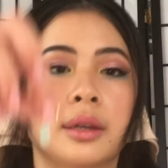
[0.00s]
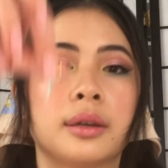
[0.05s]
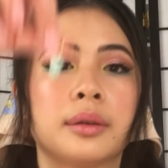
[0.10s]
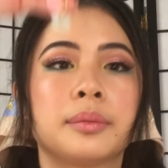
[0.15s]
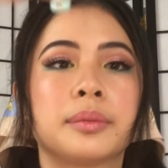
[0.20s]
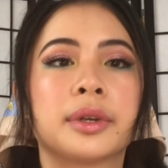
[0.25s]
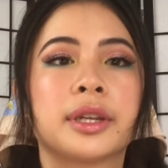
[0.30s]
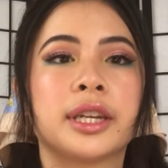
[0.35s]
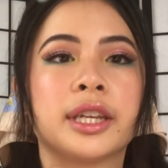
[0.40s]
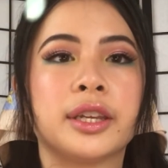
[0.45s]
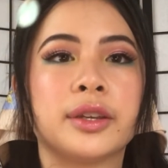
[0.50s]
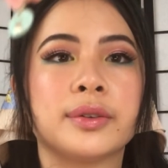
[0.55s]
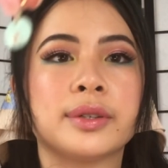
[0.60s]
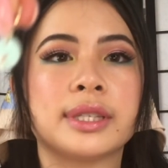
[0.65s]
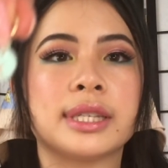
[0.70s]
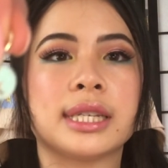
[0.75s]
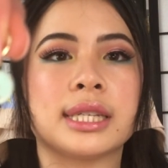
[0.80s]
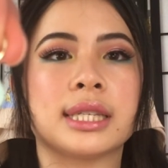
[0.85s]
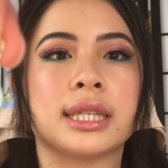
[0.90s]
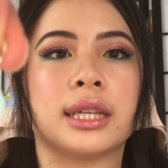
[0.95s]
I'm going to use
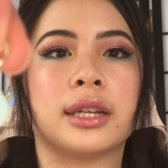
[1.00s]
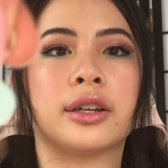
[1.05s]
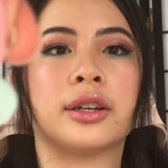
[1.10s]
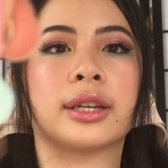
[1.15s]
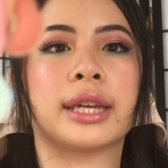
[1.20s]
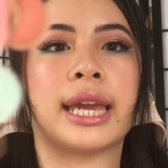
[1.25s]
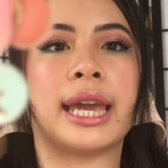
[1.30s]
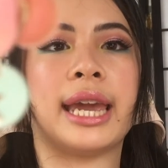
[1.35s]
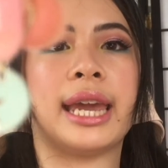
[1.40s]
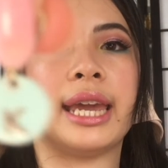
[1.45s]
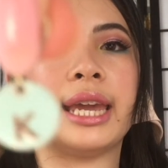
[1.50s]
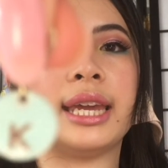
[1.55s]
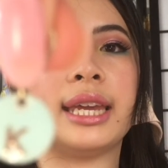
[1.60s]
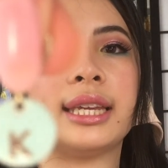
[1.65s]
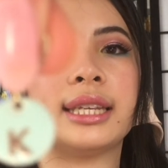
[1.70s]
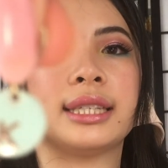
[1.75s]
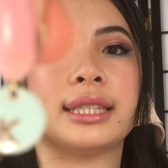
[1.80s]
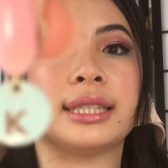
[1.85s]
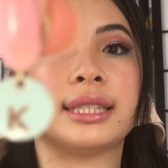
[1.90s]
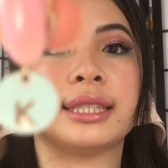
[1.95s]
these little
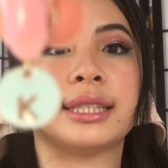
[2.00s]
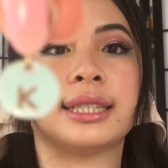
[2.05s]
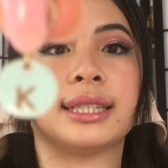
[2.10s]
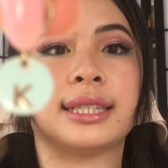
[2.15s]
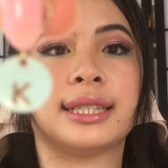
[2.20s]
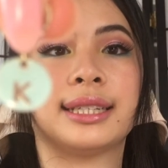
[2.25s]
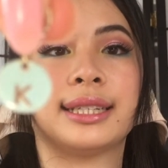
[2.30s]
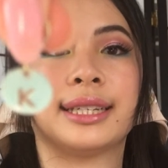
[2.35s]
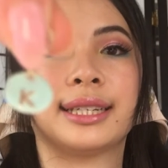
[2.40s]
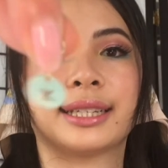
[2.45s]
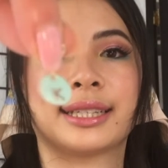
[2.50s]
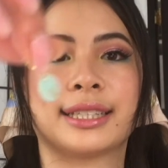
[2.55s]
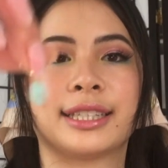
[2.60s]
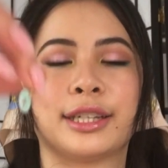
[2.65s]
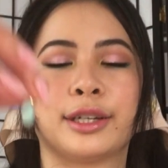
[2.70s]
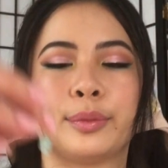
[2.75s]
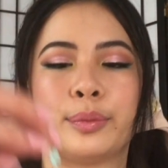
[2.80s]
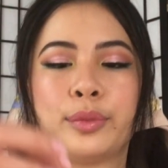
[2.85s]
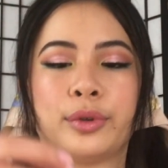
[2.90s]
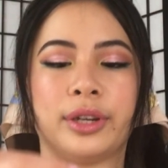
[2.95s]
K's.
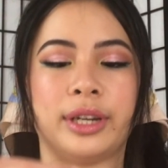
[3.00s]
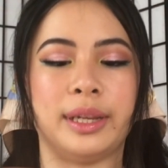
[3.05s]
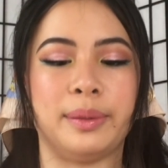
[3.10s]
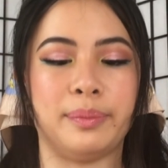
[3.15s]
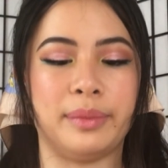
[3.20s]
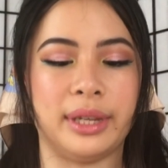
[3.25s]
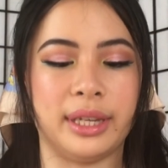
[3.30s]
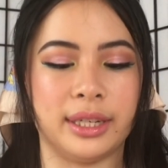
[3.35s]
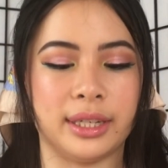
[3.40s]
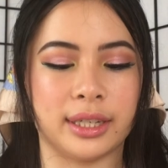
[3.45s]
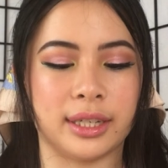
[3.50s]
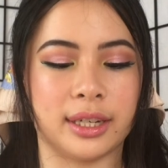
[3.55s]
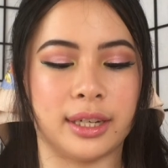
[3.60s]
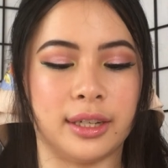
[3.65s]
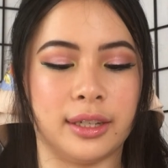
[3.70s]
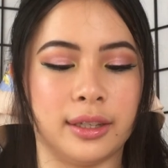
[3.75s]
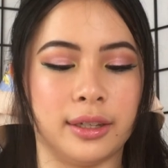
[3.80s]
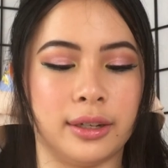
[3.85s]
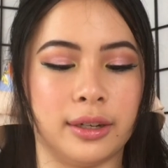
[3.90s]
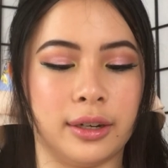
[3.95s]
They're pretty mint
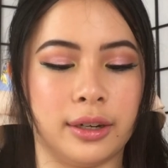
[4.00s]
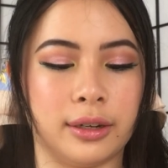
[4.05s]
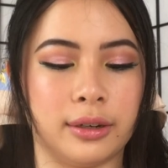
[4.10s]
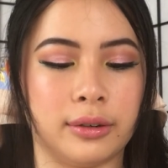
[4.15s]
color.